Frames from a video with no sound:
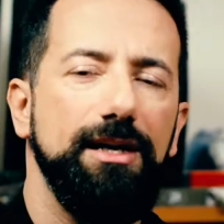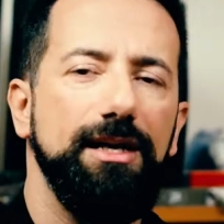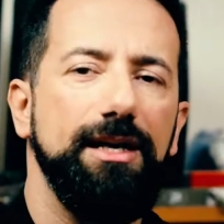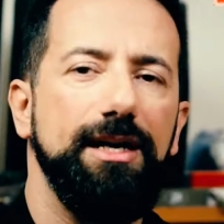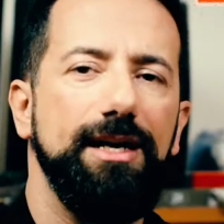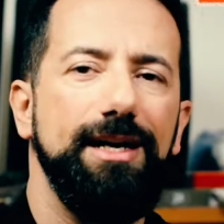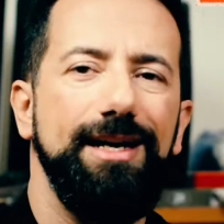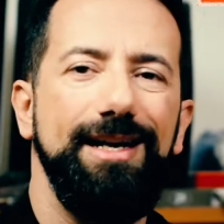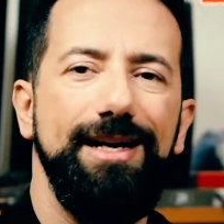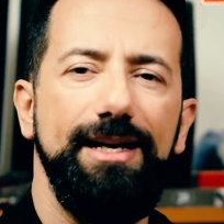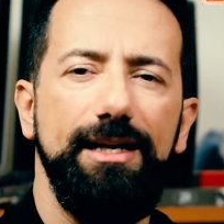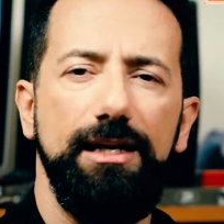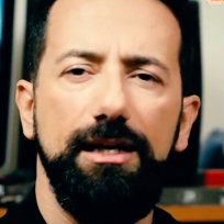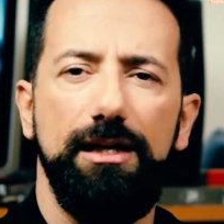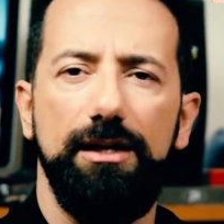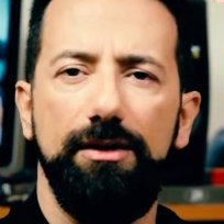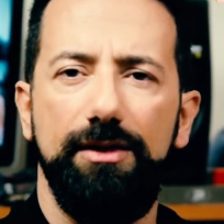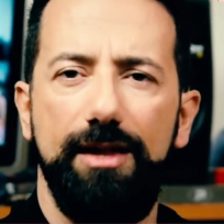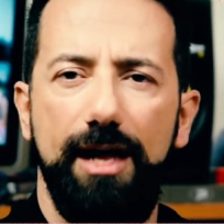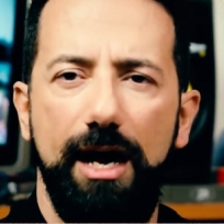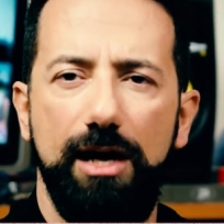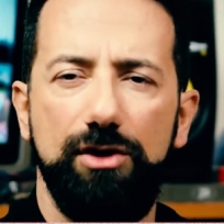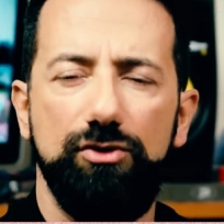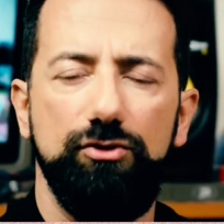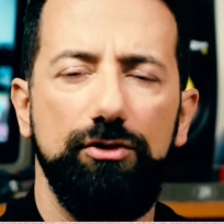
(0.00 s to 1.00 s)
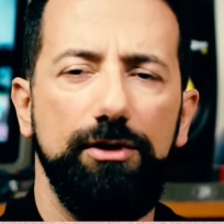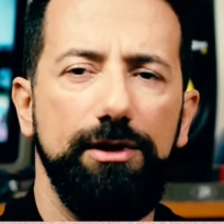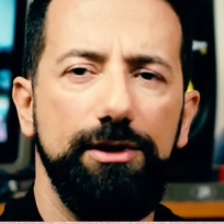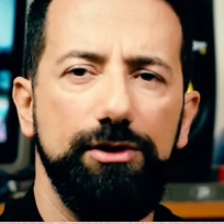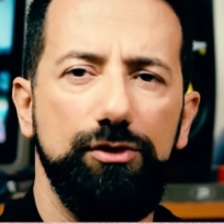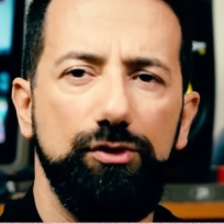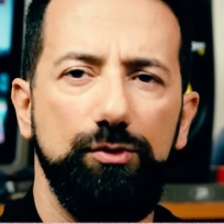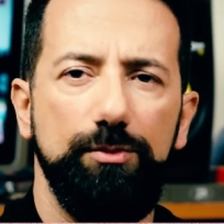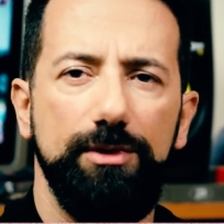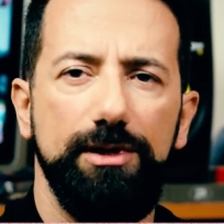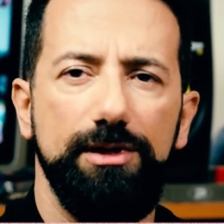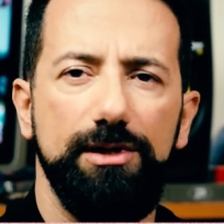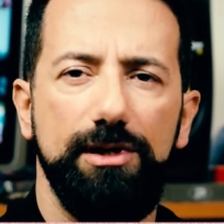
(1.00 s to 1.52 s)
cleaning the actual
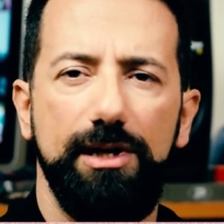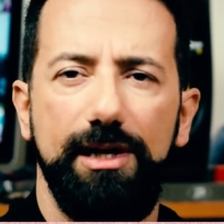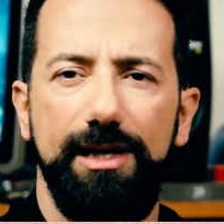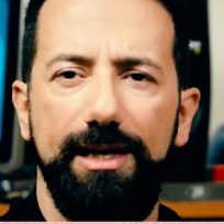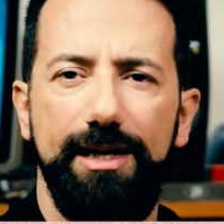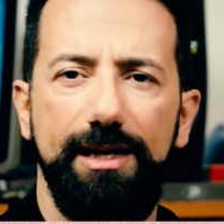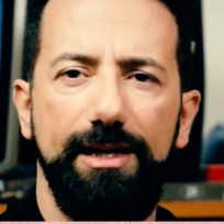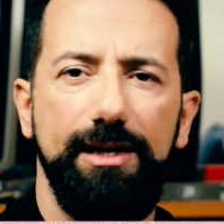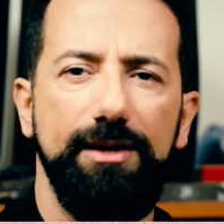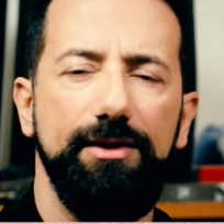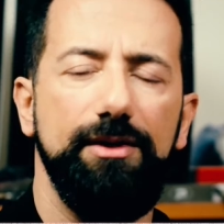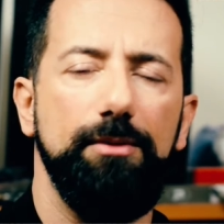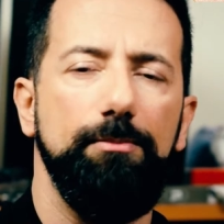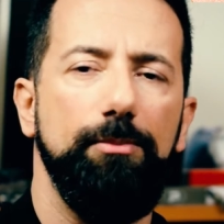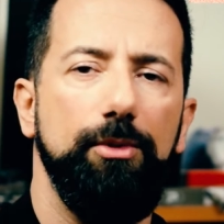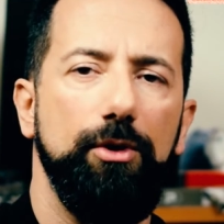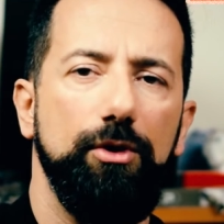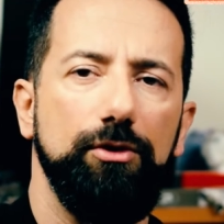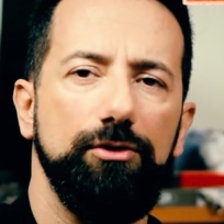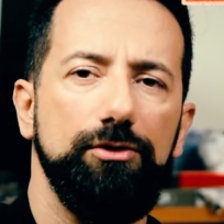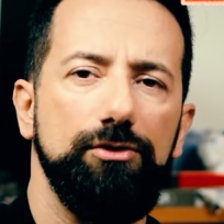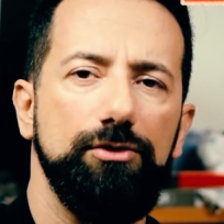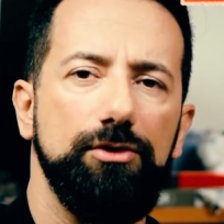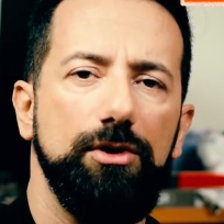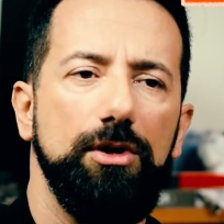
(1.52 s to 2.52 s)
instruments, cleaning the pots,